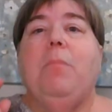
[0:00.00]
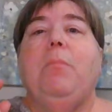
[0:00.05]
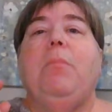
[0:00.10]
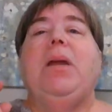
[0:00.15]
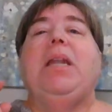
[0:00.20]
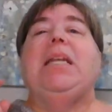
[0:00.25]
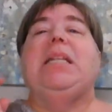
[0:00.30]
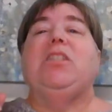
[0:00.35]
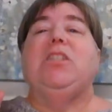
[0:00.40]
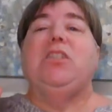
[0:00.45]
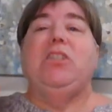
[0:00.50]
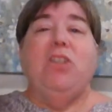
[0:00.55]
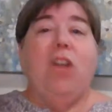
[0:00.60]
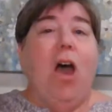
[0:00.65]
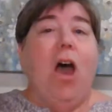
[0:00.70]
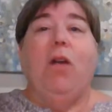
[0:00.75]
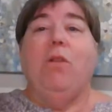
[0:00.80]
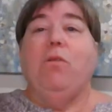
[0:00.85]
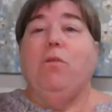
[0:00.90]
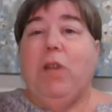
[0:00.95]
But it's
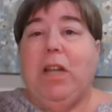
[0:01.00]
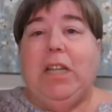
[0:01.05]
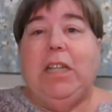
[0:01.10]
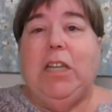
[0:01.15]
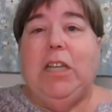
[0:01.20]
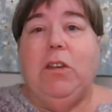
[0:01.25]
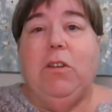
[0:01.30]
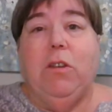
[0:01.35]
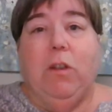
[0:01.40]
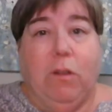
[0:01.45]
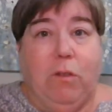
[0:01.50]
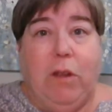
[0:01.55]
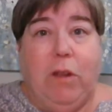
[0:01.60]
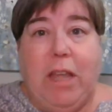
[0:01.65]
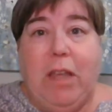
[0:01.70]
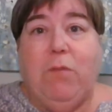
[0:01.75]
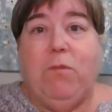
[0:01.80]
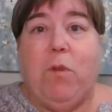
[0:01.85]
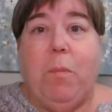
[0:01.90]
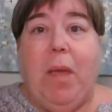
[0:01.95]
not really
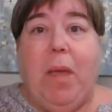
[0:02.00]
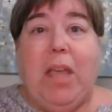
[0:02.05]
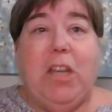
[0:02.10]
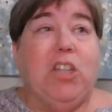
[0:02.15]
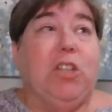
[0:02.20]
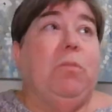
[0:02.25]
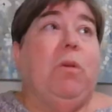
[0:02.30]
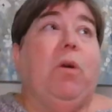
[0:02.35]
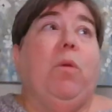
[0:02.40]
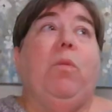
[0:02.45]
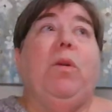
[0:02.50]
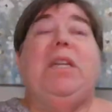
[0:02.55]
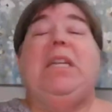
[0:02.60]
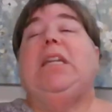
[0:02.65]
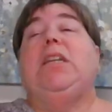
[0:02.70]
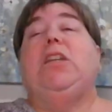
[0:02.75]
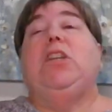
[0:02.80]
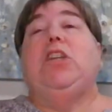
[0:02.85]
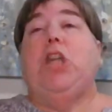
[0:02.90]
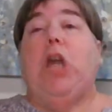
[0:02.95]
information, but we
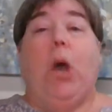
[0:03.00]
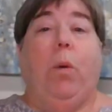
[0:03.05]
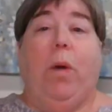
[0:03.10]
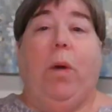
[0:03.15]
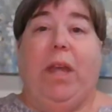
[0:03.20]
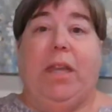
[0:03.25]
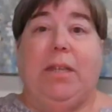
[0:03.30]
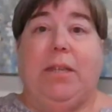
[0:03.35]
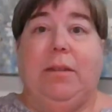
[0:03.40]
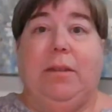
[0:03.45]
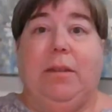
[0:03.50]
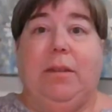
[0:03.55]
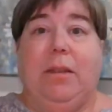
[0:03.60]
didn't know it.